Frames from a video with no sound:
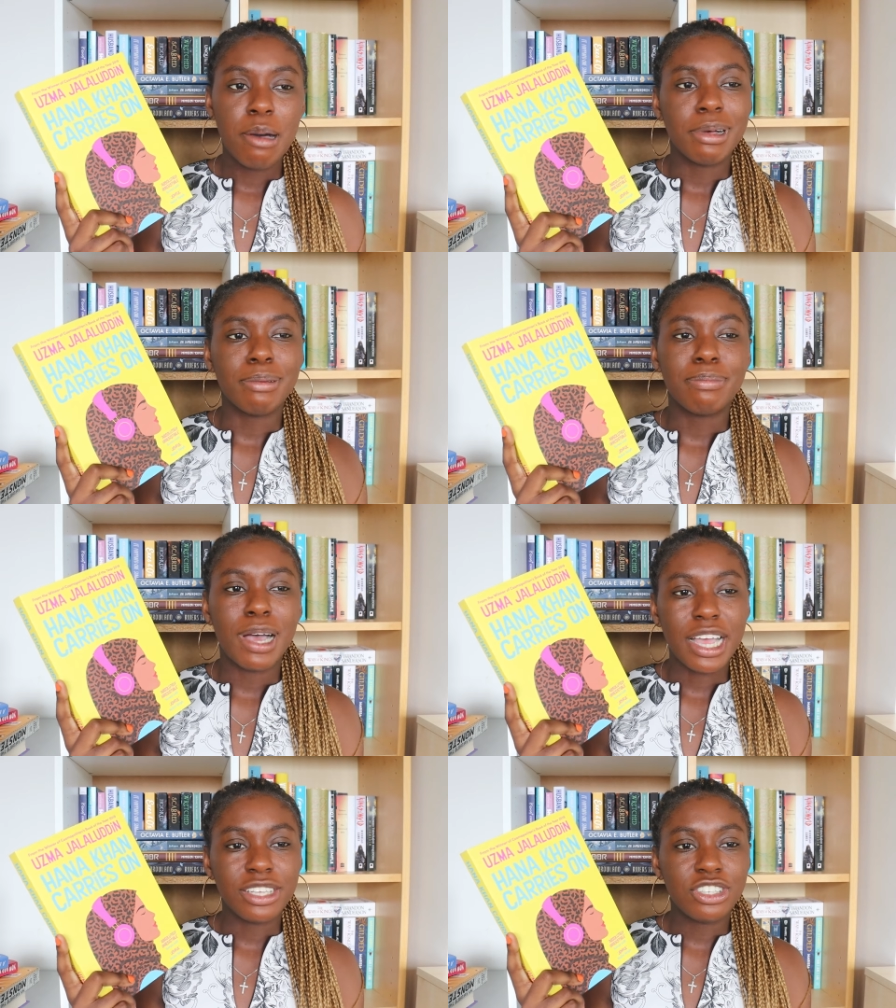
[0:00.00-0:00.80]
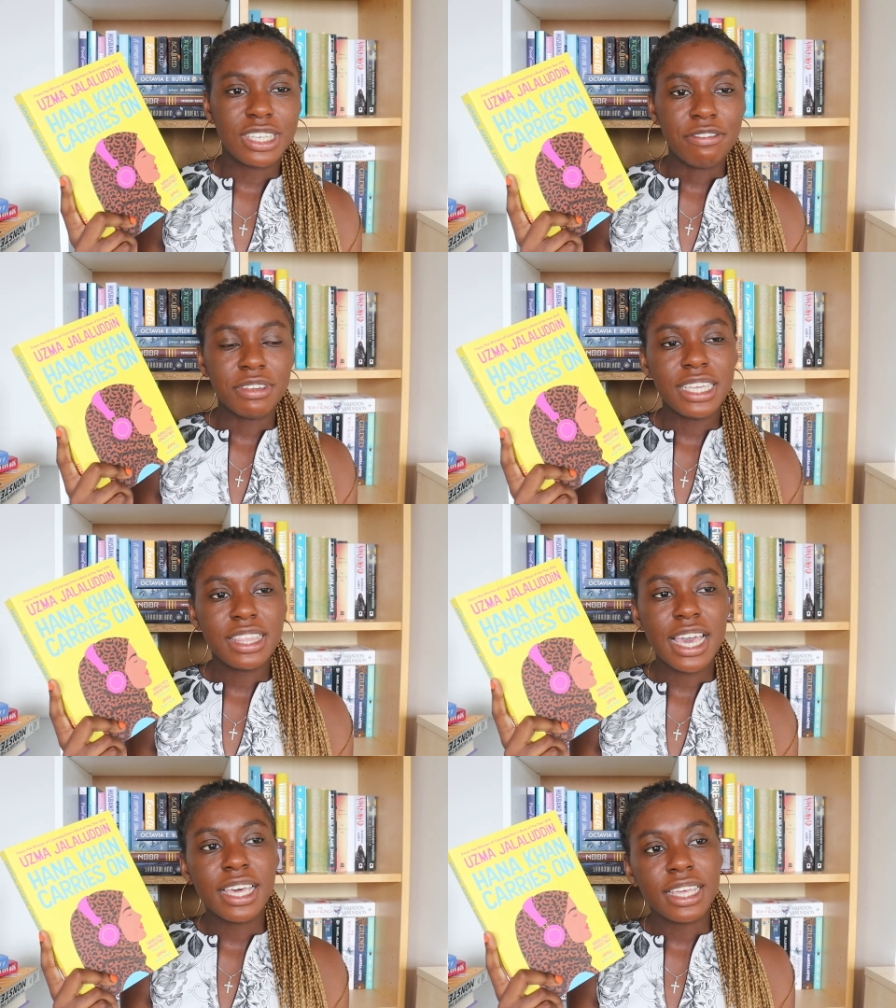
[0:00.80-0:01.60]
But I definitely
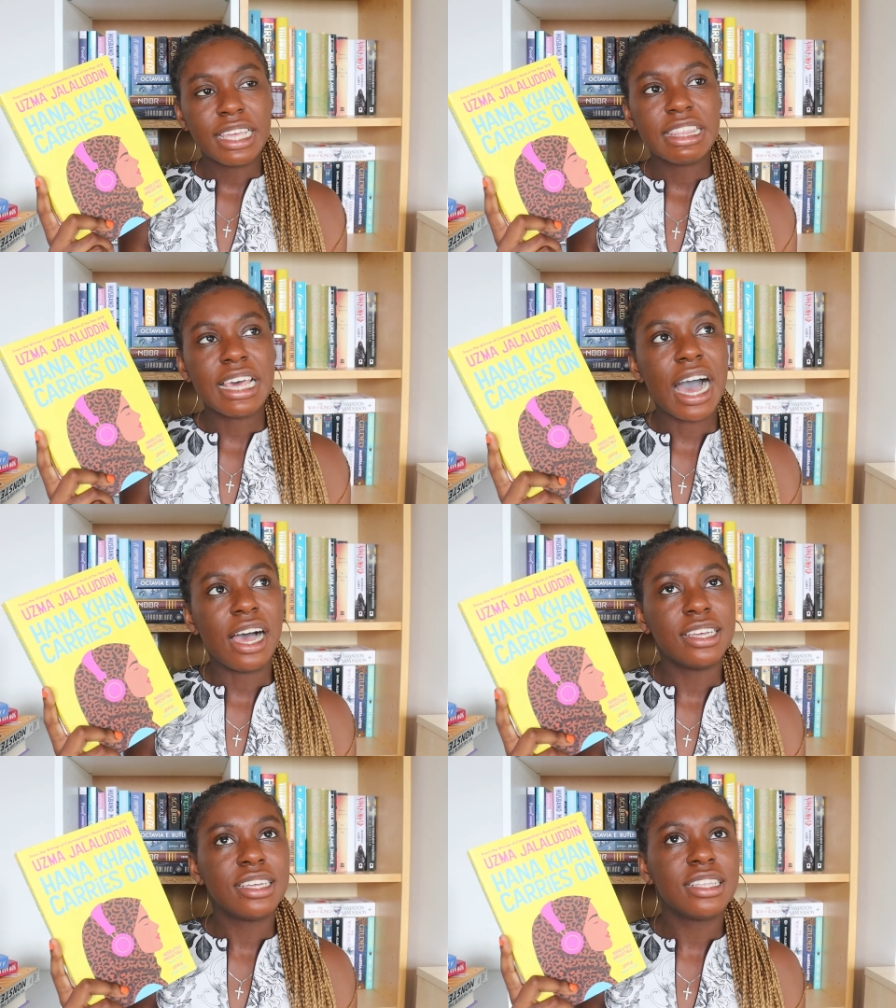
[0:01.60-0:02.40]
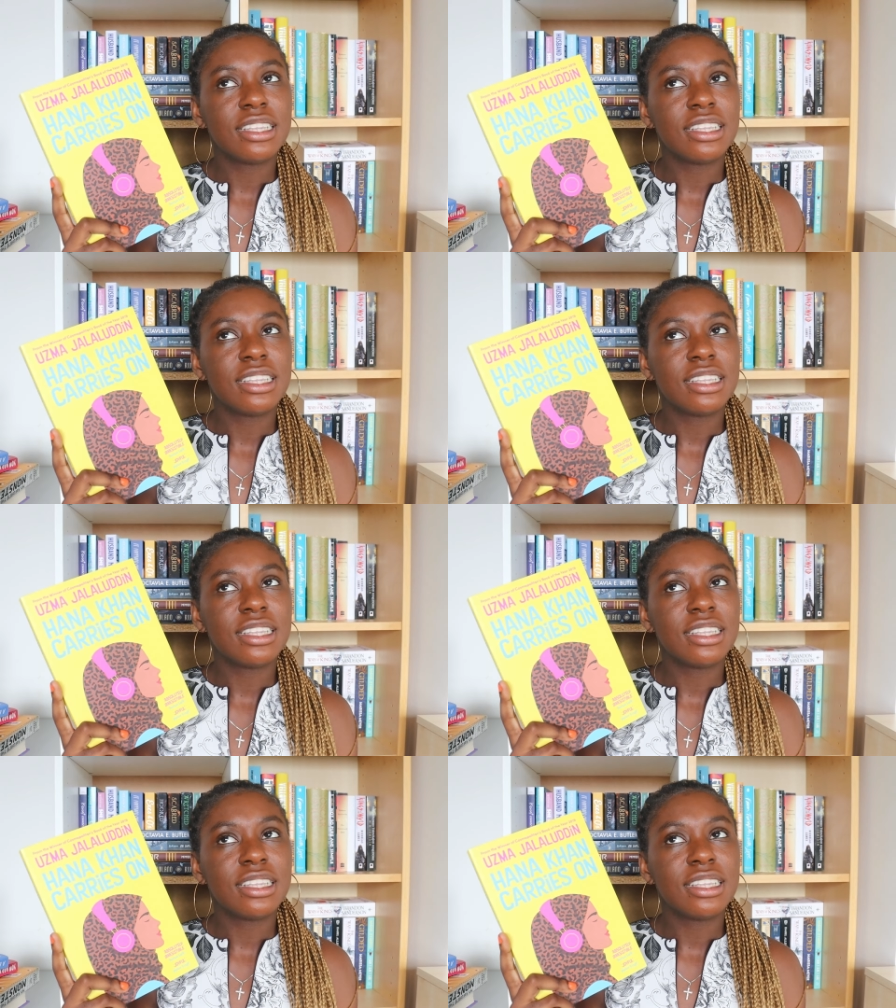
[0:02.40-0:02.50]
think that